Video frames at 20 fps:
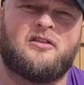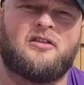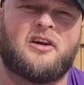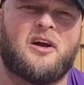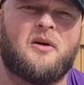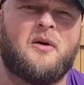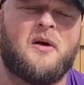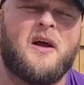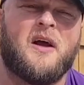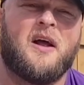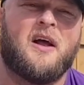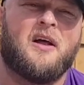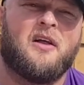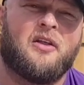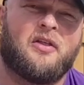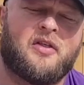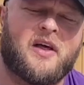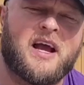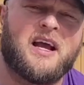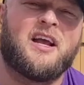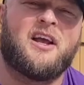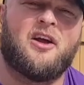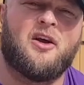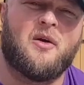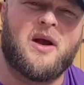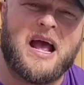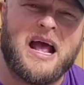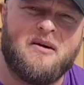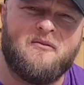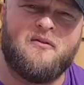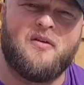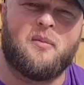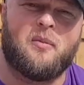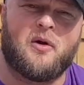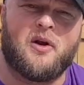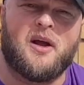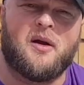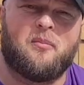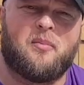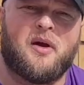So thank you
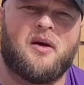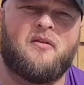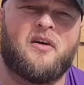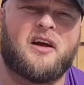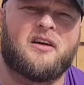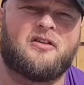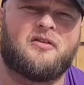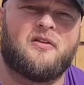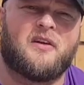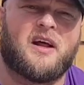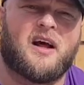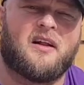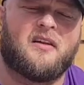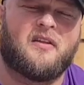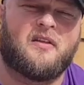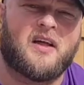everybody at PIVX for that.